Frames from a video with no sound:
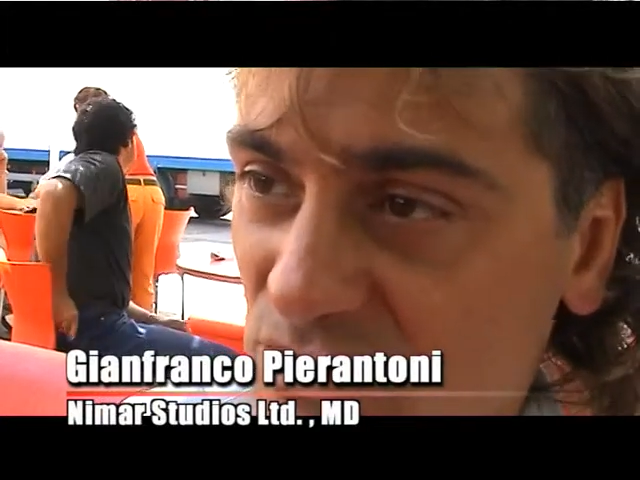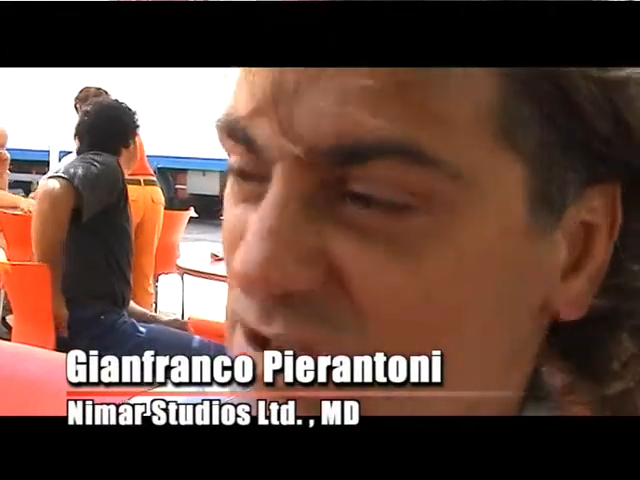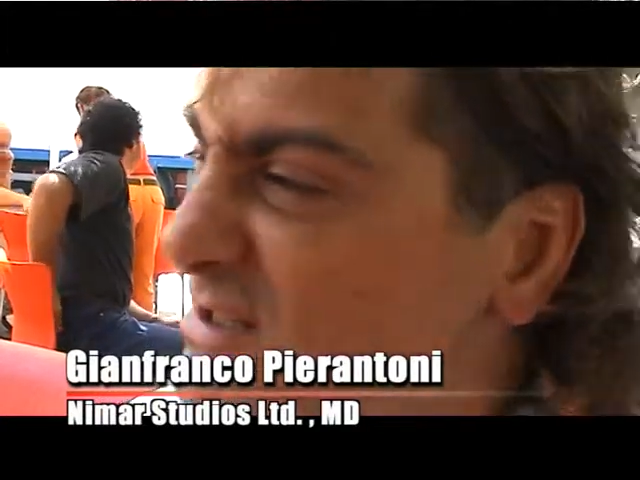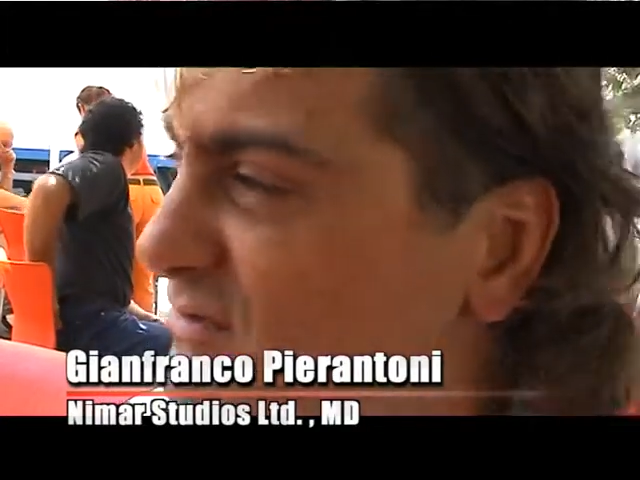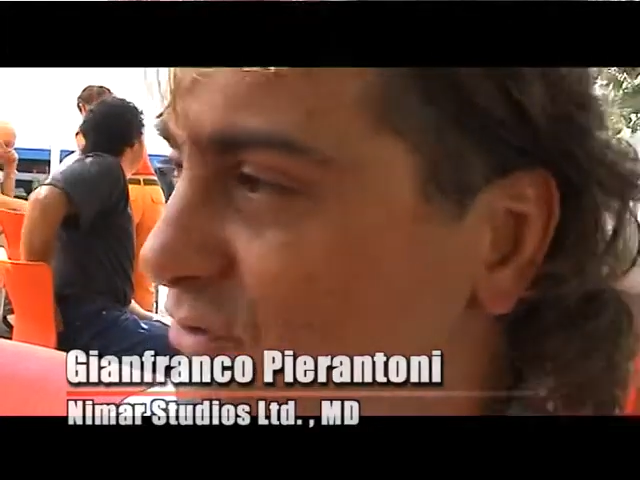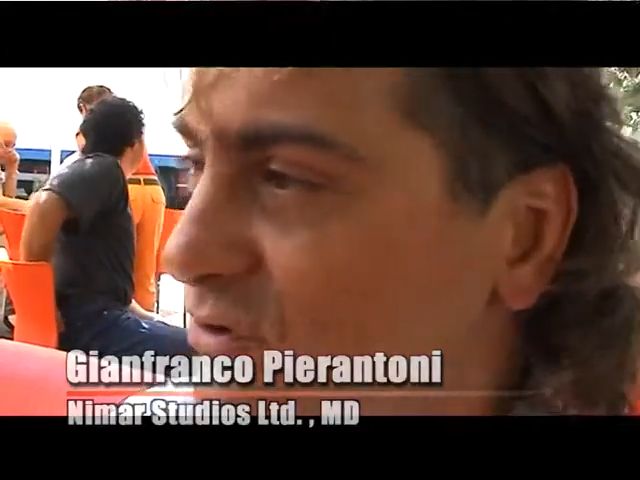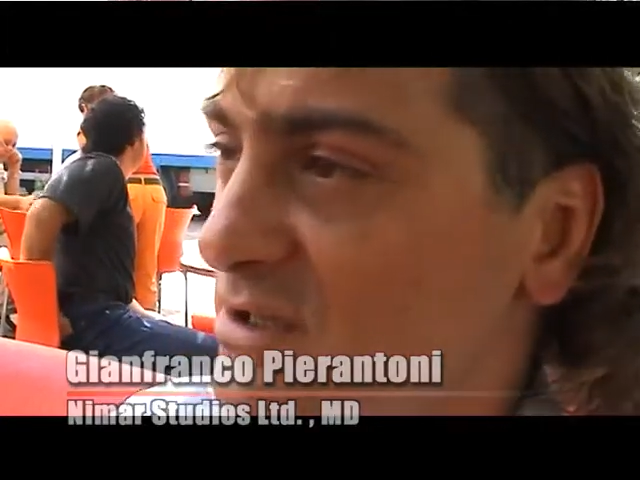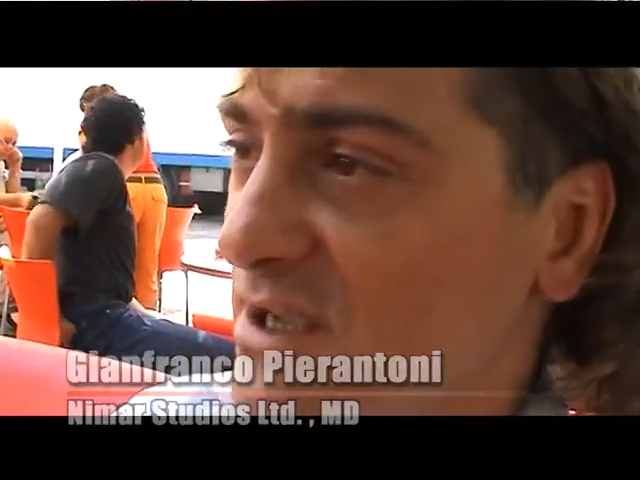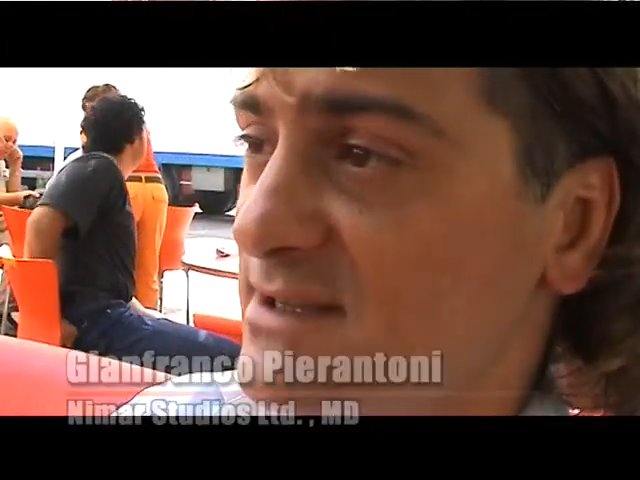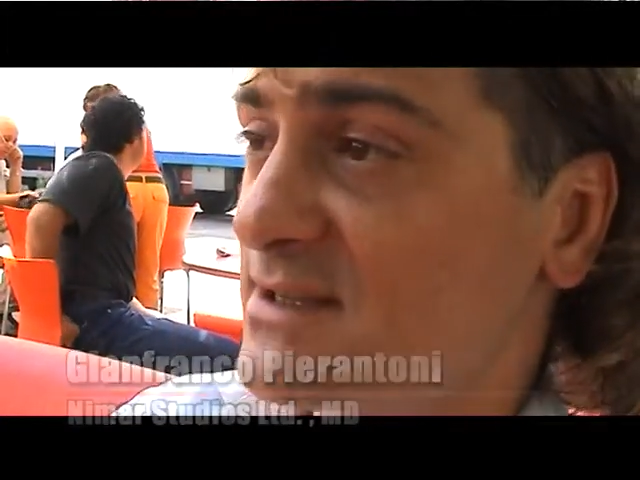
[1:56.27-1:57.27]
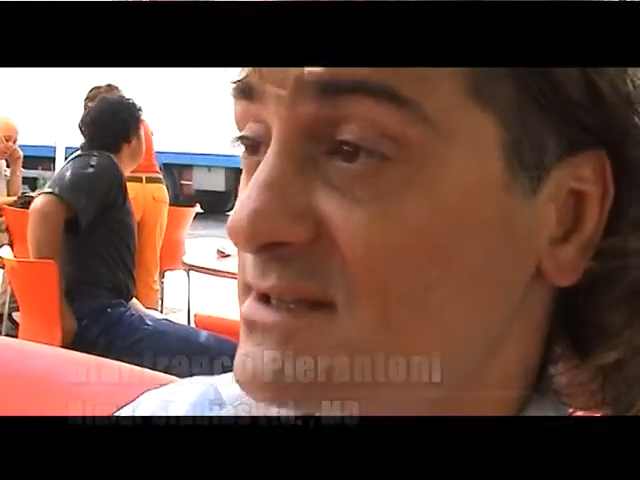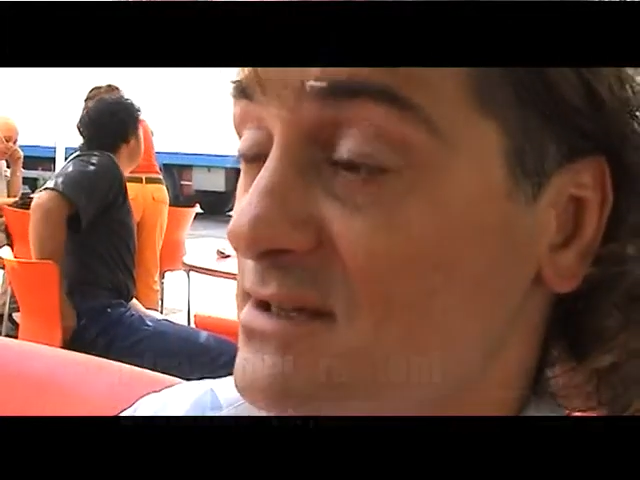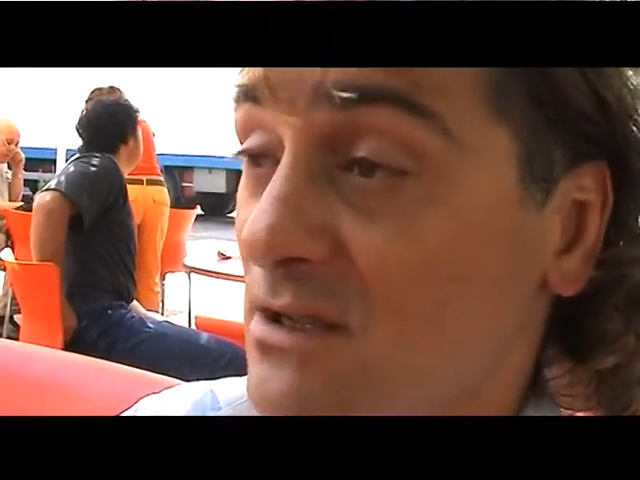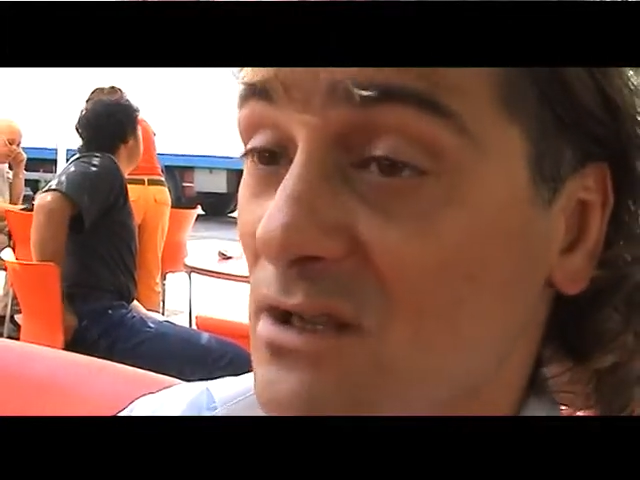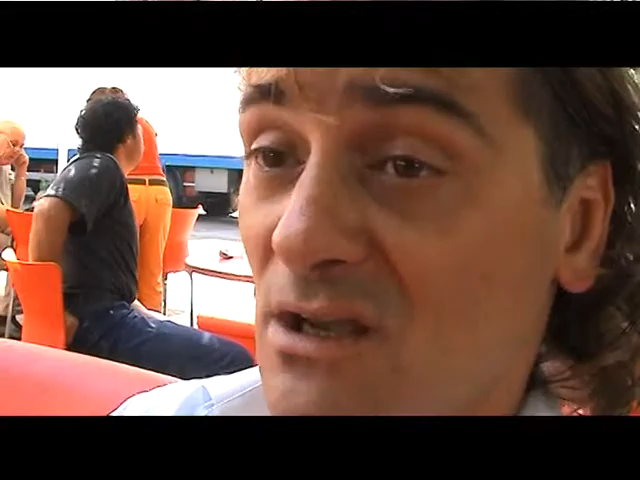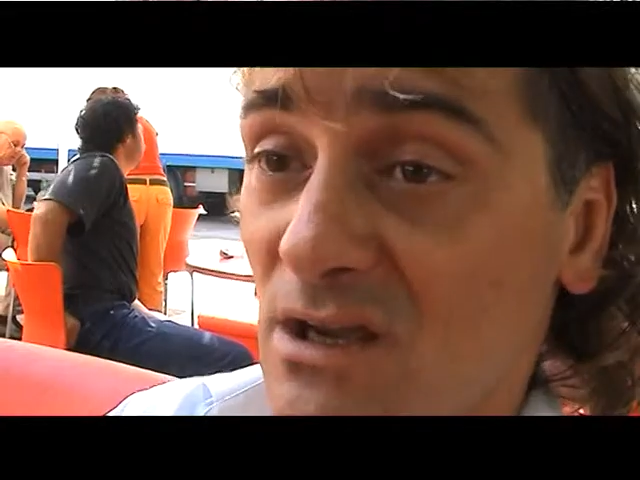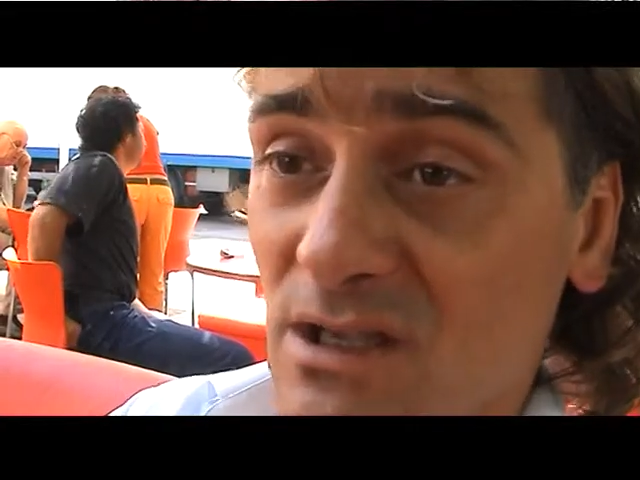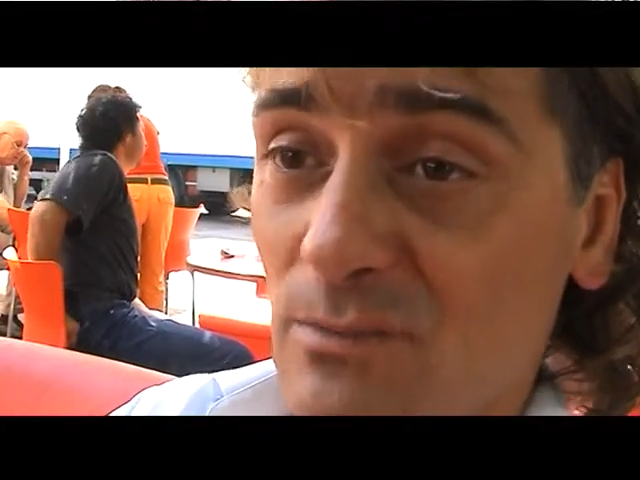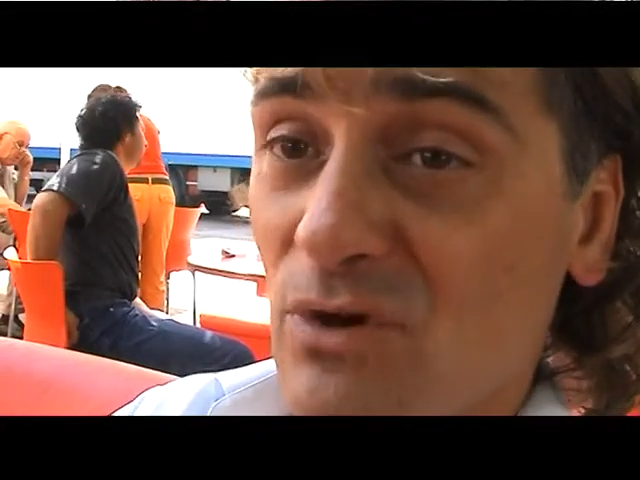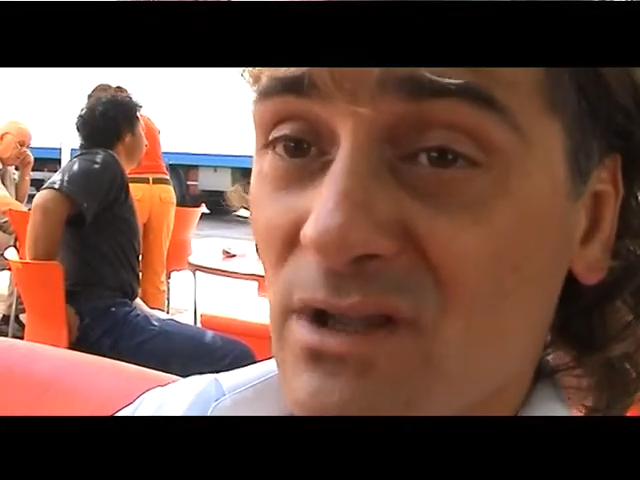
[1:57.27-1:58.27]
just for the extras.
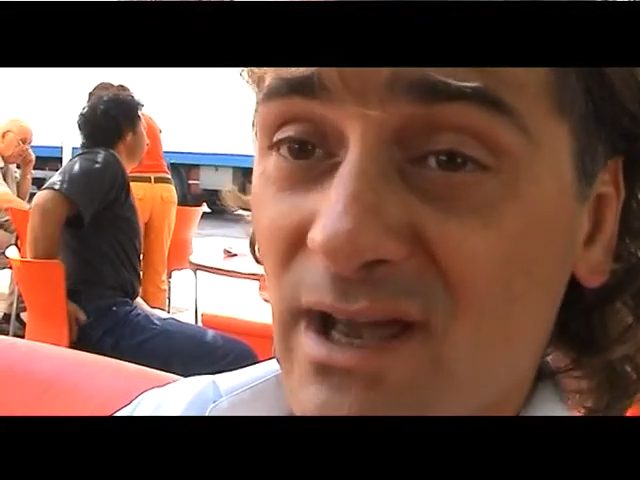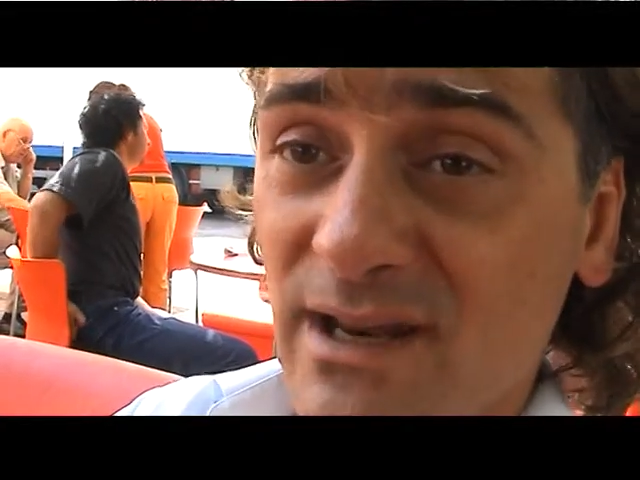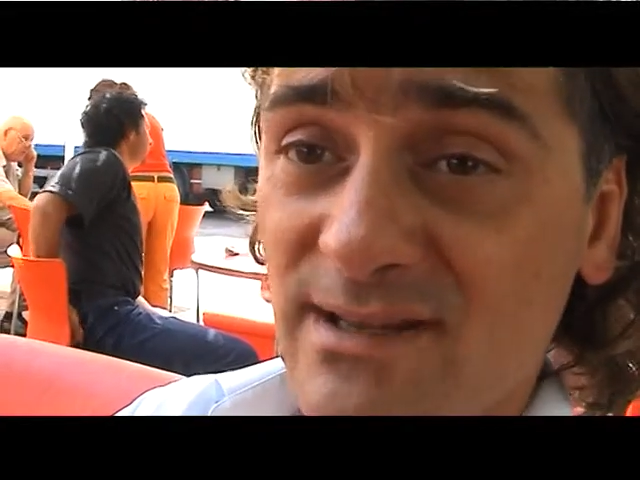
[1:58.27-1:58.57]
Here in Bulgaria,